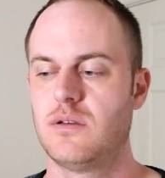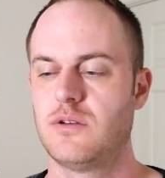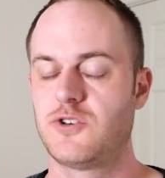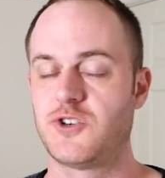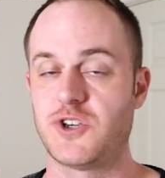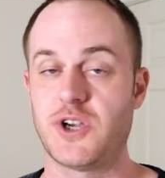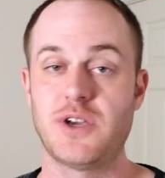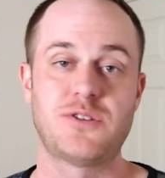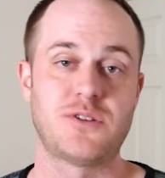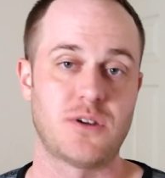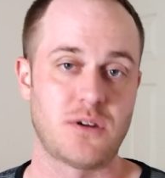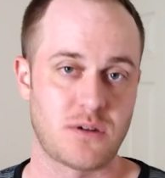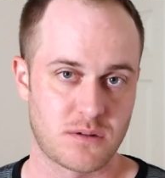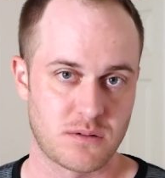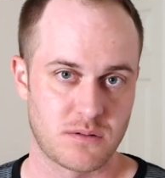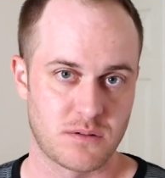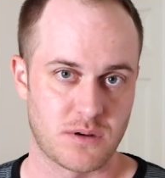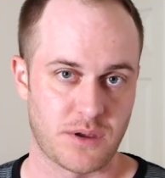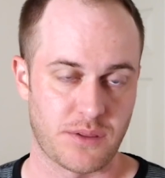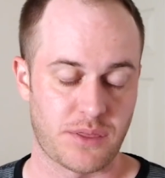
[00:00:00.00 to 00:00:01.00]
Jason,
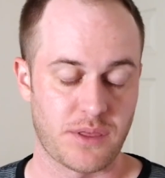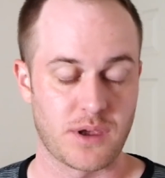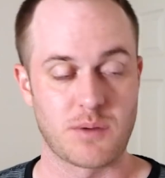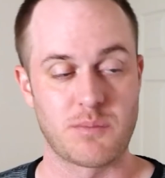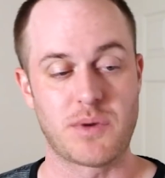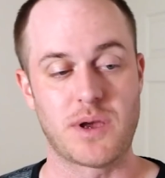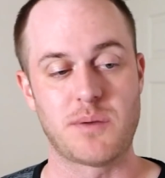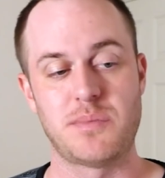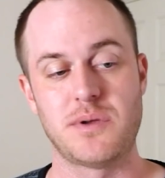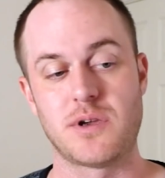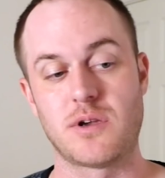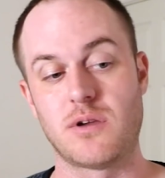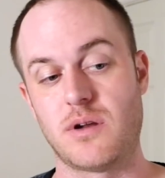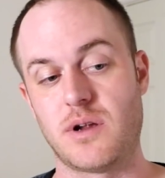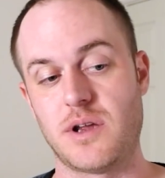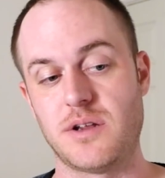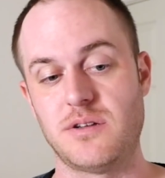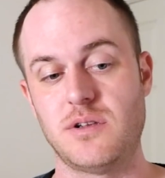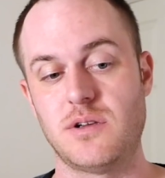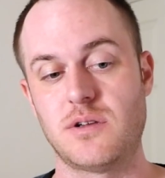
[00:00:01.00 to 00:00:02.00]
I think it might be a good
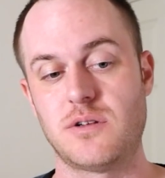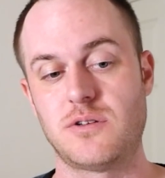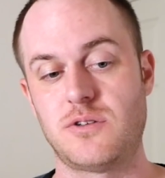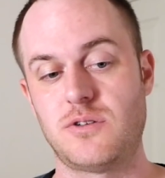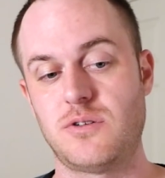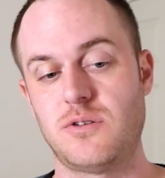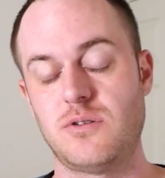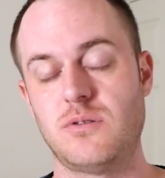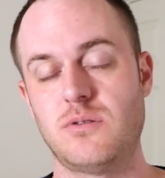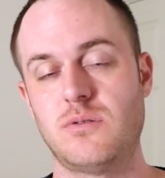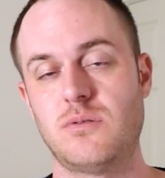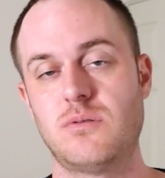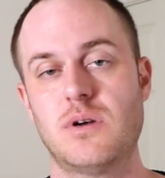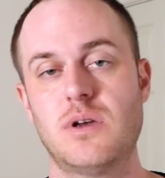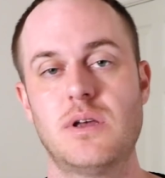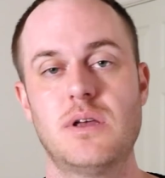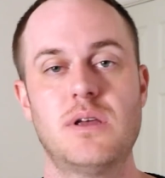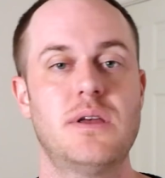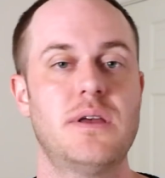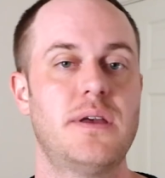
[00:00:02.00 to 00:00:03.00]
idea to
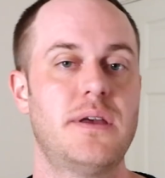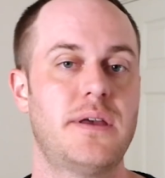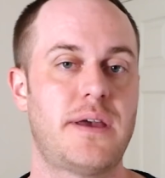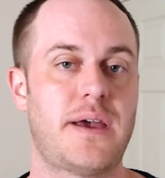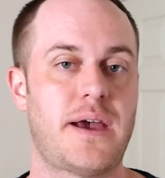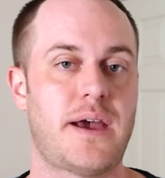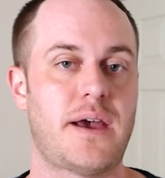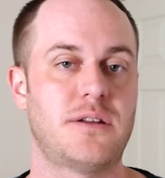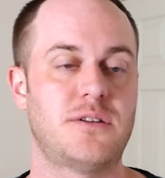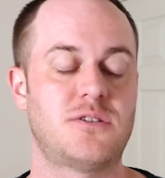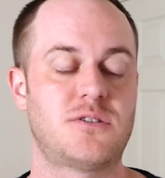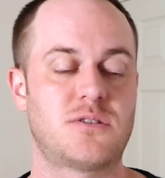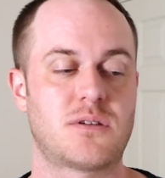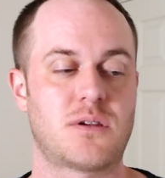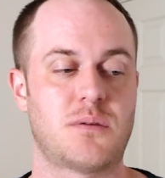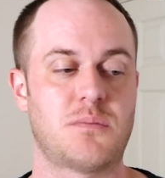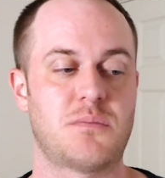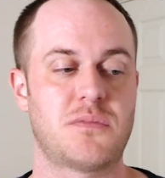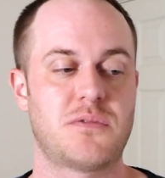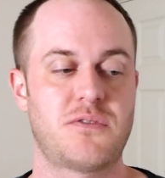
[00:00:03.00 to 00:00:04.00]
add
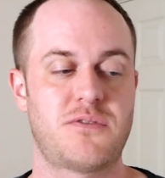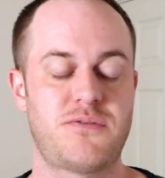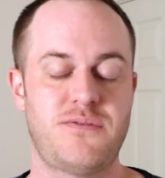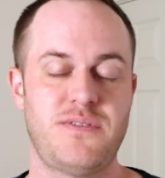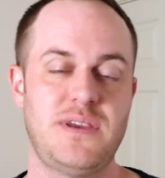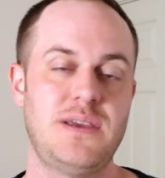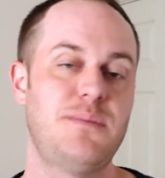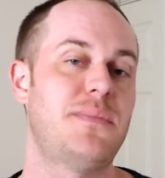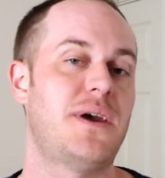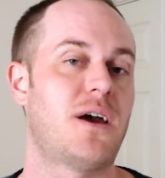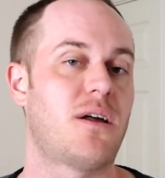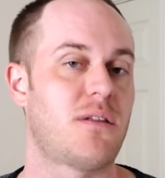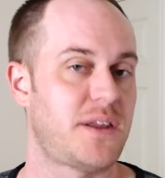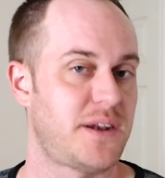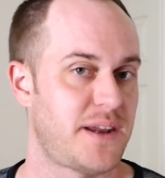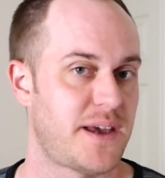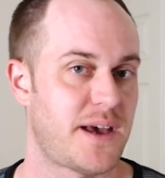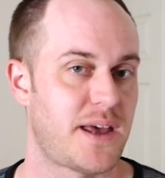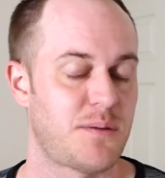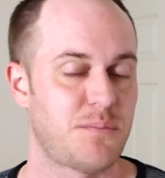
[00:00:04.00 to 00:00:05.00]
some female
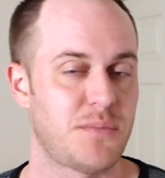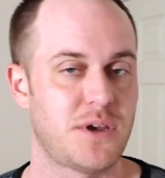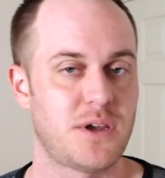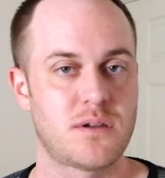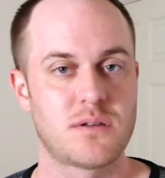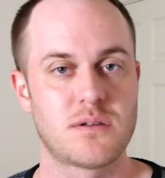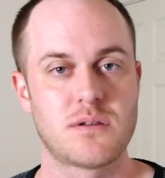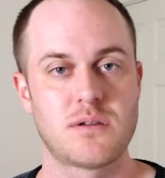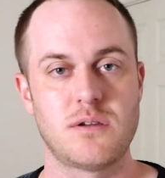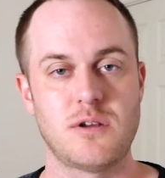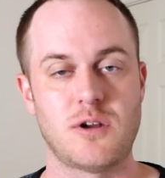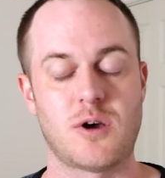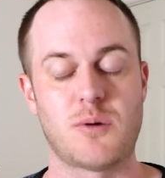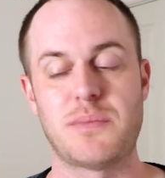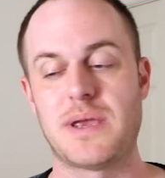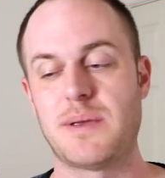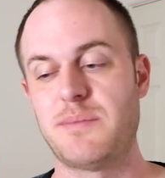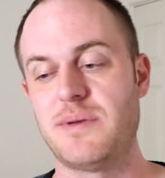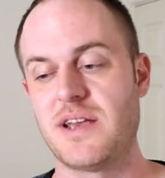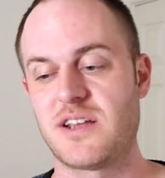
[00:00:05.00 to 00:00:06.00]
anatomy,
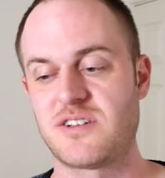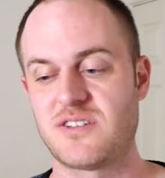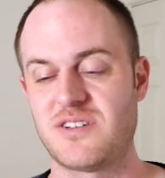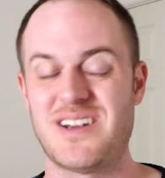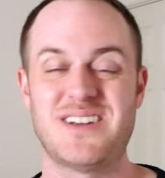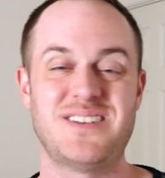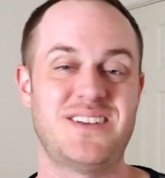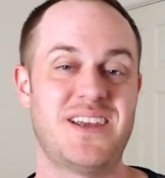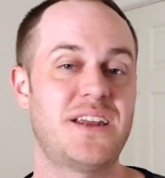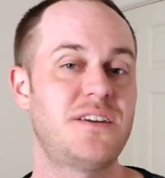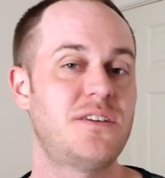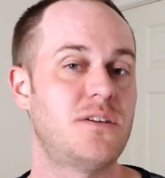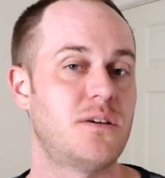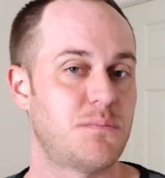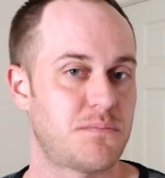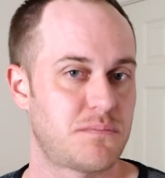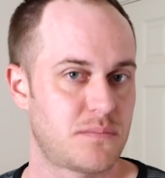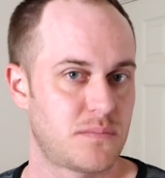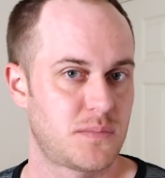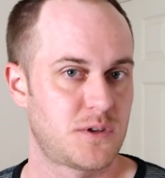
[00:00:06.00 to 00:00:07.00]
maybe as an
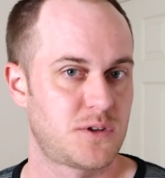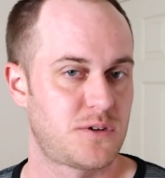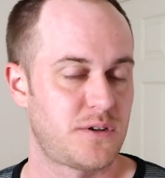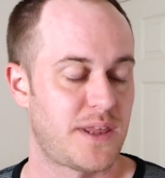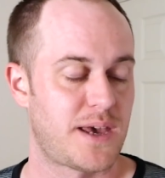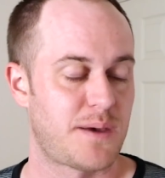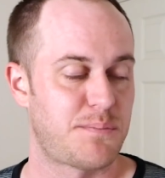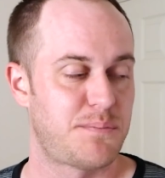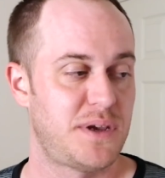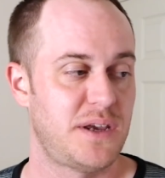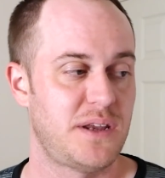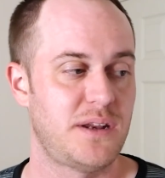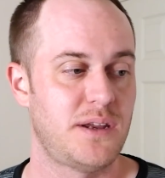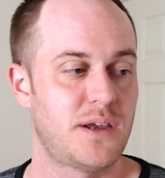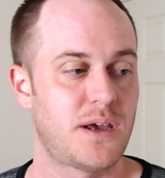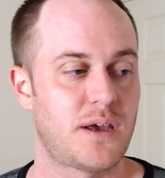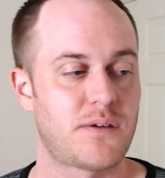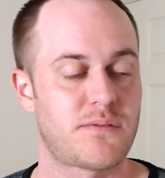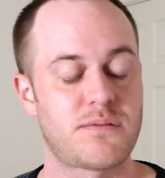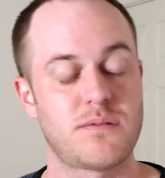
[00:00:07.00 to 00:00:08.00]
addendum to that
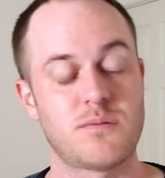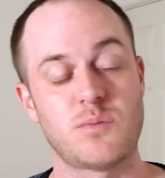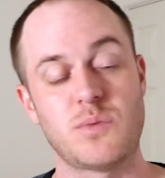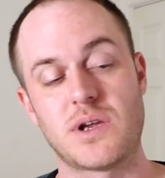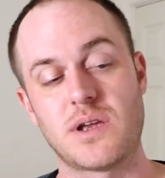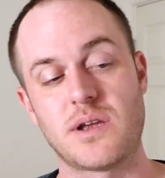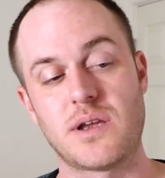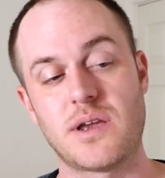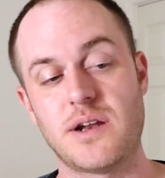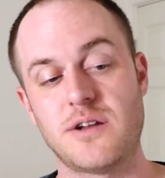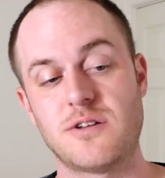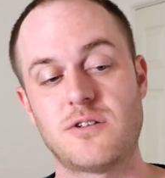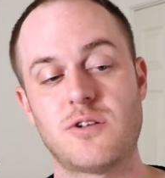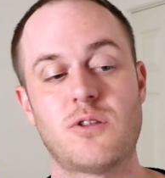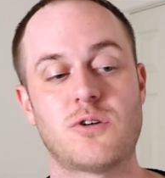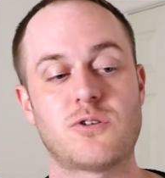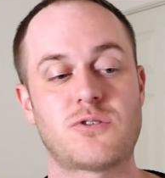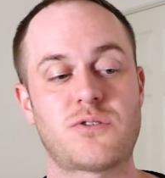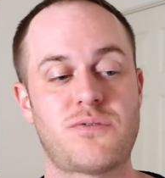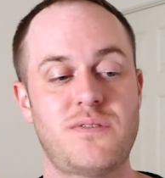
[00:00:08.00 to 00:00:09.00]
PDF, and we can get into
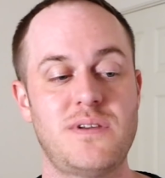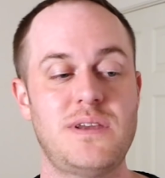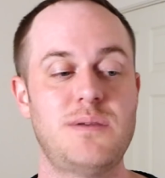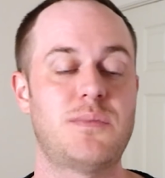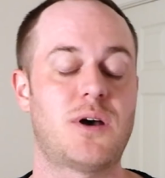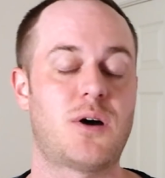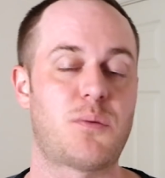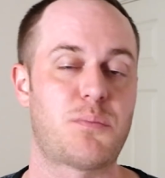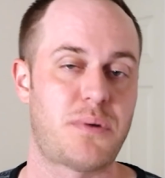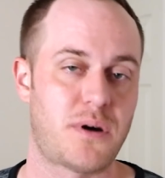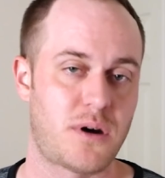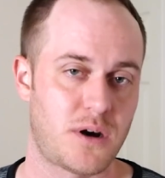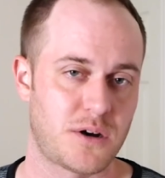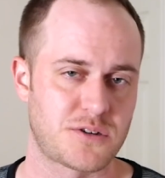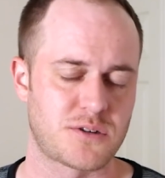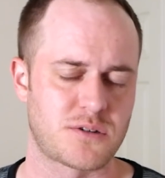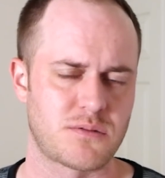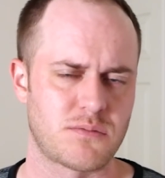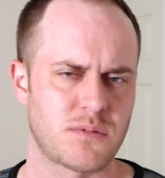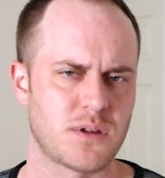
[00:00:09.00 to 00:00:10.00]
those female
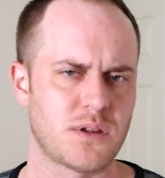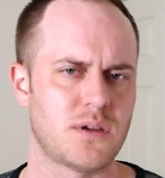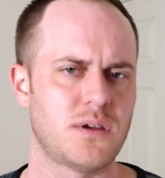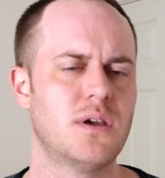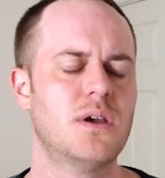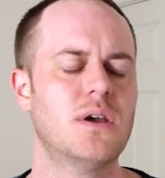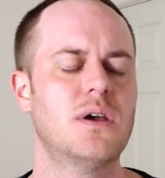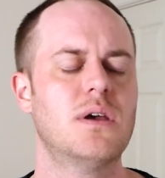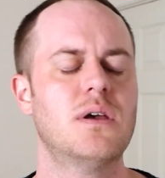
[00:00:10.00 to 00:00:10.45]
parts and really